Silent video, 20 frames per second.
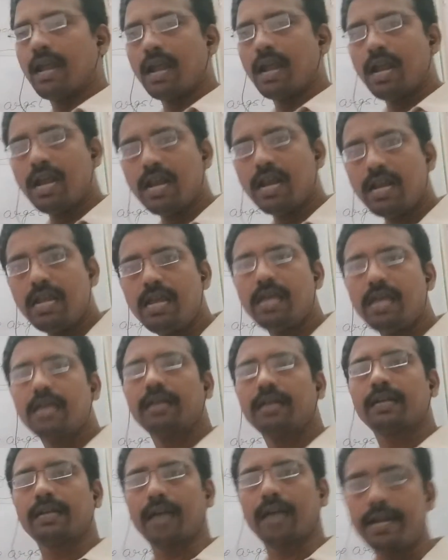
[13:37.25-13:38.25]

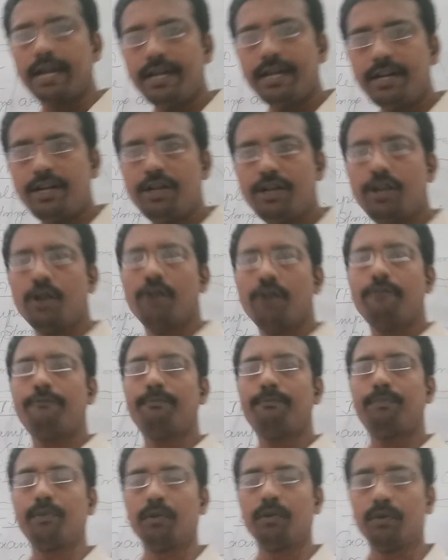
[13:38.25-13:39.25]
any kind
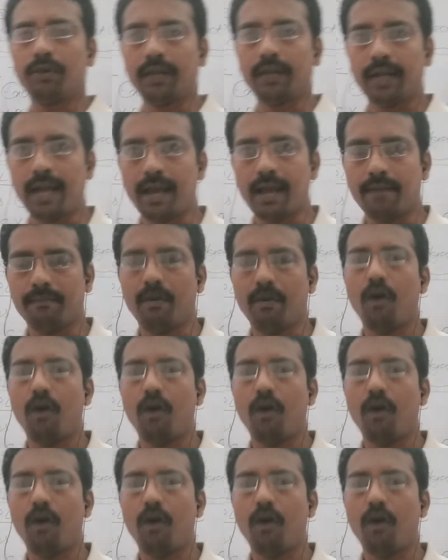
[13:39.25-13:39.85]
of program